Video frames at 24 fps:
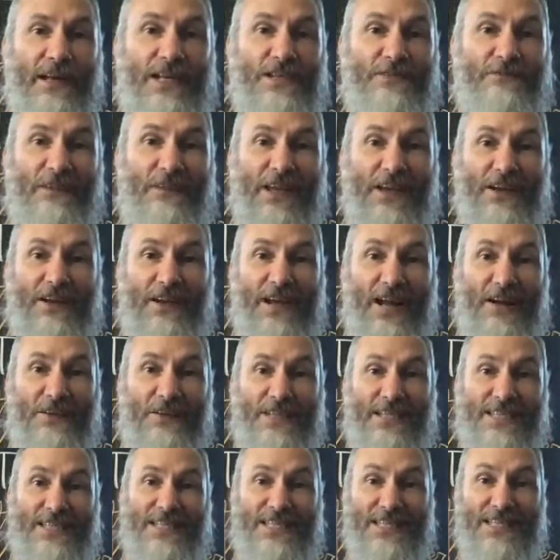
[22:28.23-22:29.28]
finger
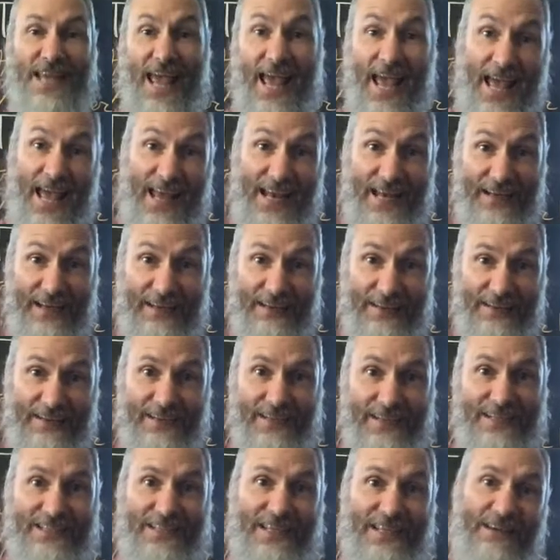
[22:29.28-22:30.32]
counts as 10.
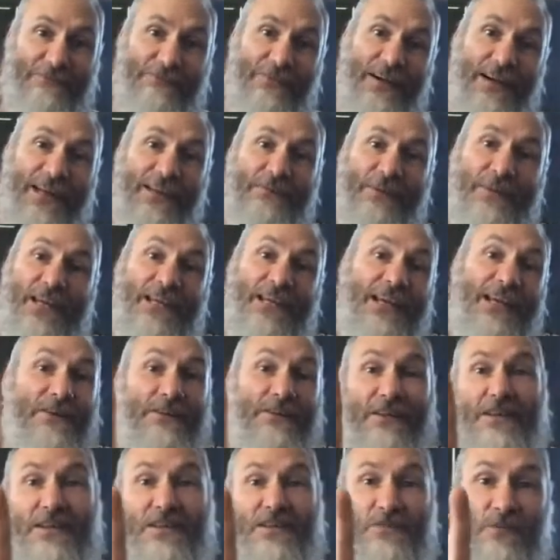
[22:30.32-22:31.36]
Isn't that funny? We can count
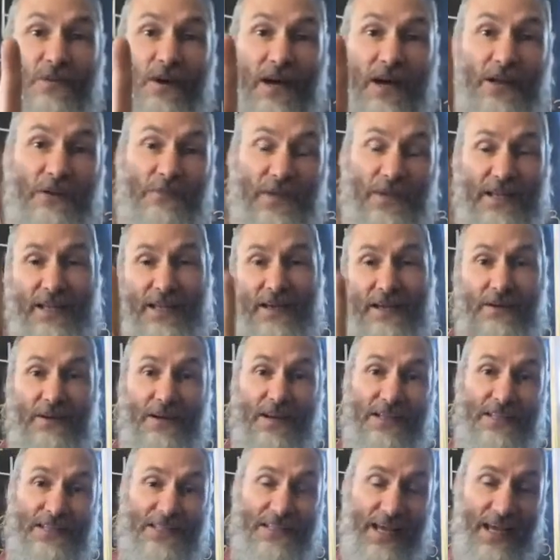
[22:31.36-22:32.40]
it as 1 or we can count
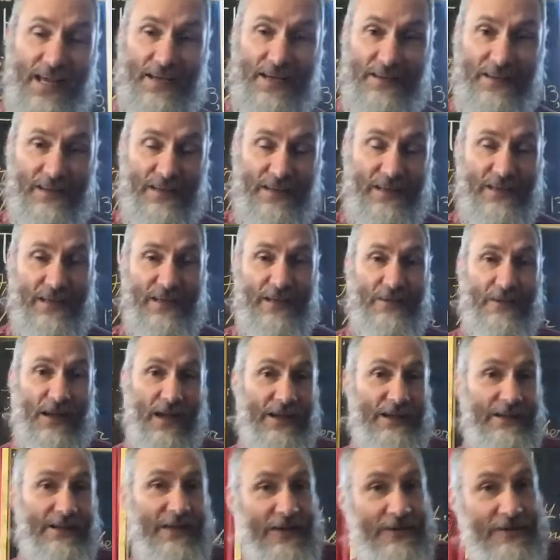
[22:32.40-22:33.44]
it as 10. I
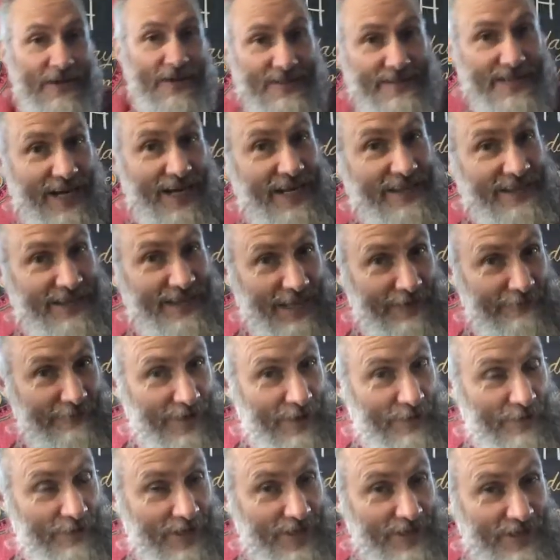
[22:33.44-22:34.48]
could count it as anything if
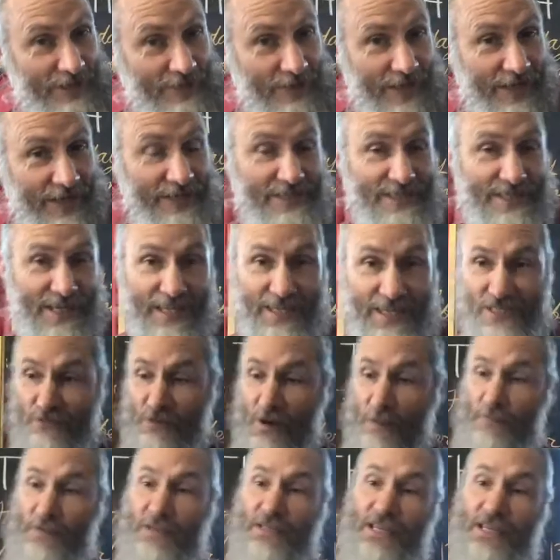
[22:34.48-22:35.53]
I want to. I could say this
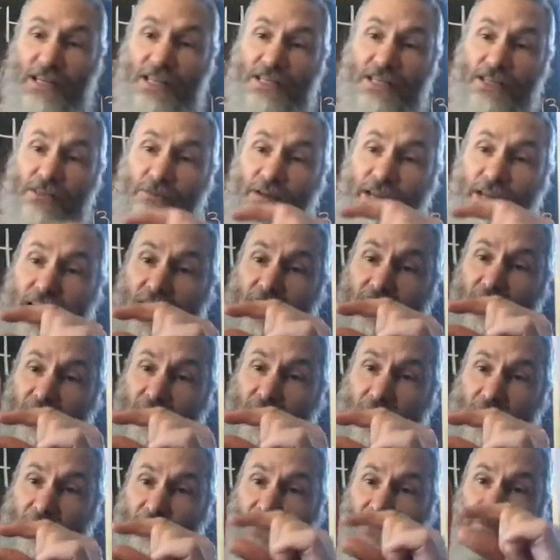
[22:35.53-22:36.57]
represents 3 because I've
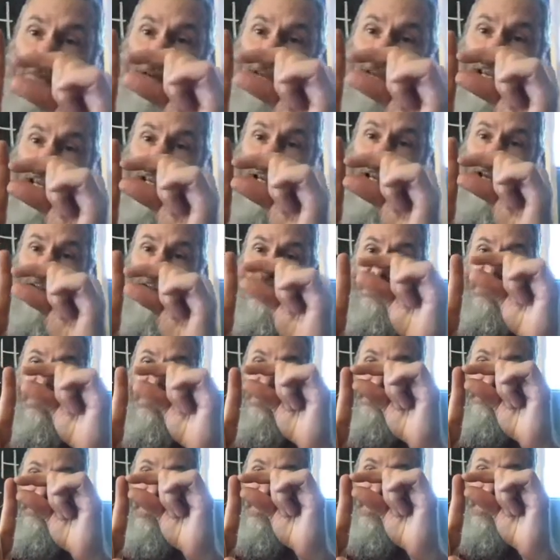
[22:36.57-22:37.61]
got three
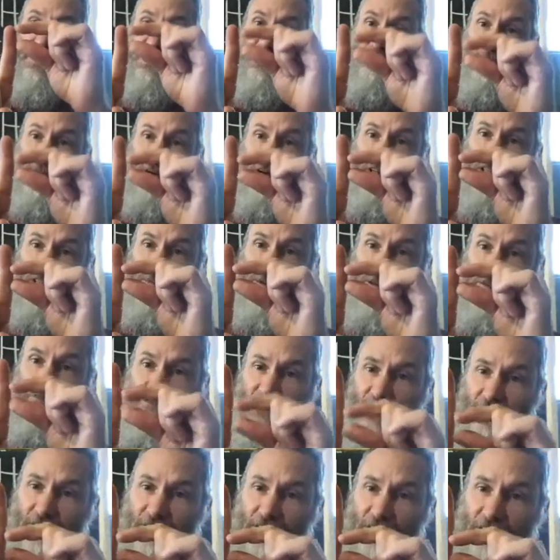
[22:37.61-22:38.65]
little parts of my
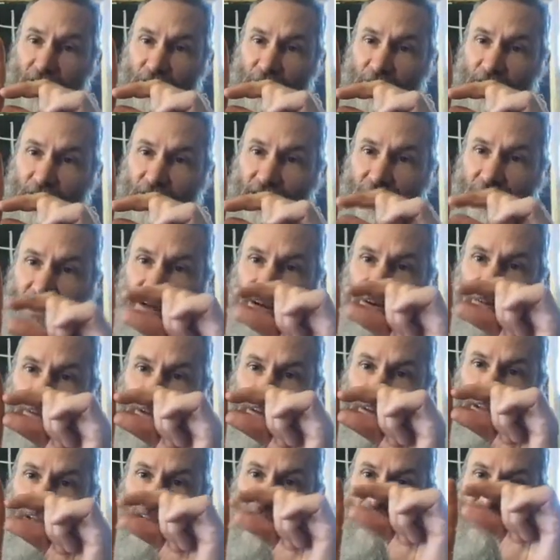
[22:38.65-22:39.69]
finger there. One here,
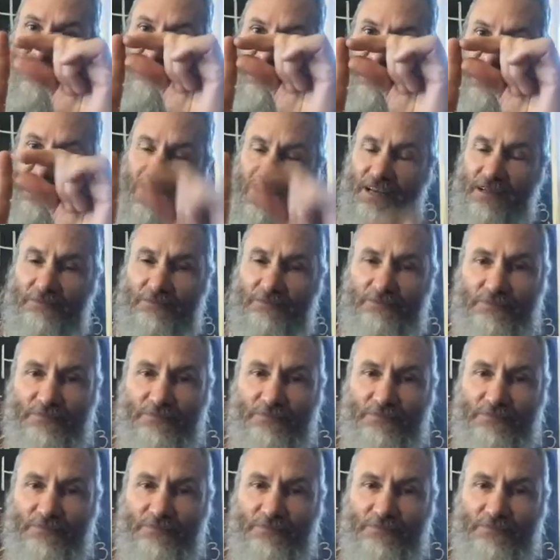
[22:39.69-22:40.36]
one there, and one there.